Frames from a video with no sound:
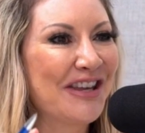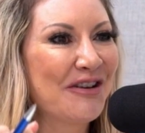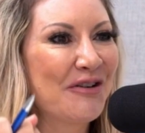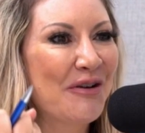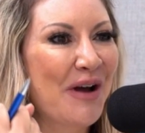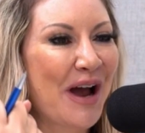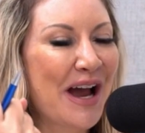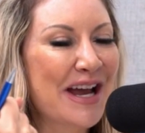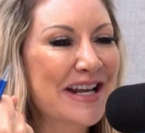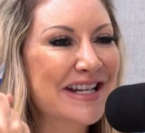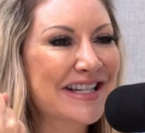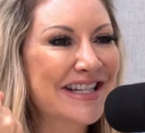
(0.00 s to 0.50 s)
you
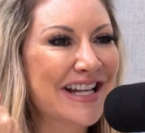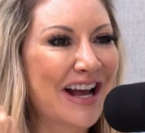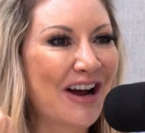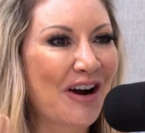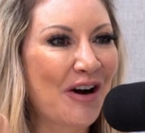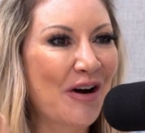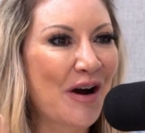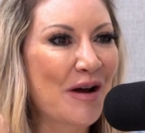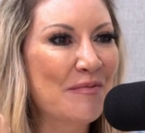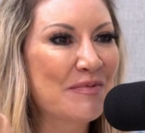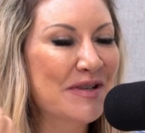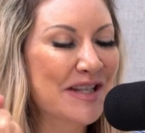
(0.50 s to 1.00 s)
guys
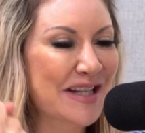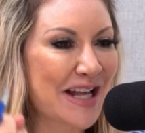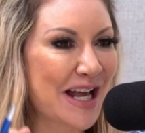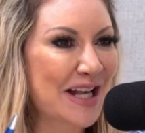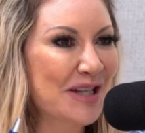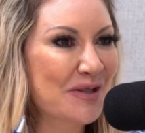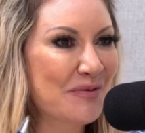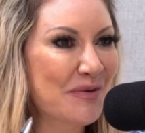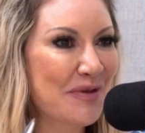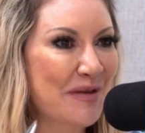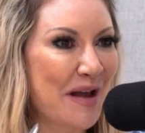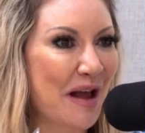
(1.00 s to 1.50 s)
are
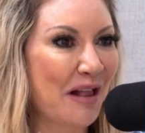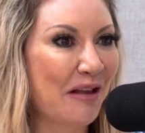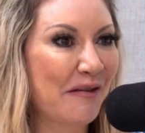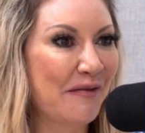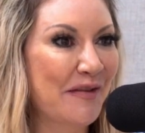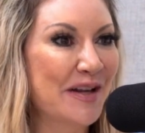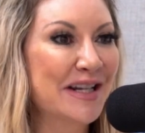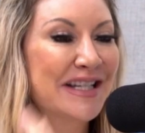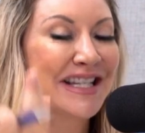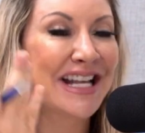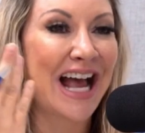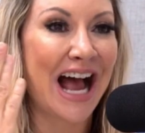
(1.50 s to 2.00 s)
obsessed with
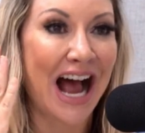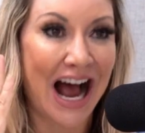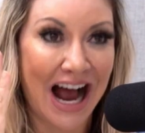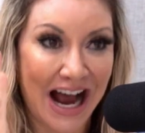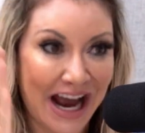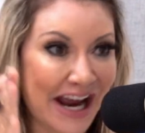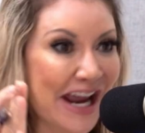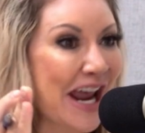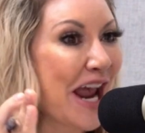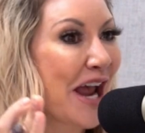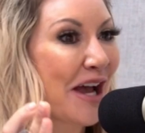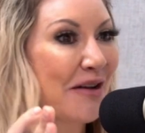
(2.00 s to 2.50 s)
elephants.
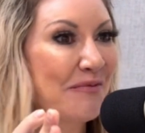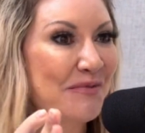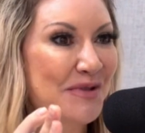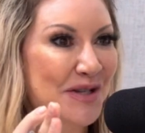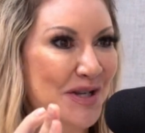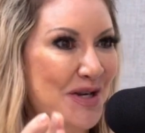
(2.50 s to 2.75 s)
I am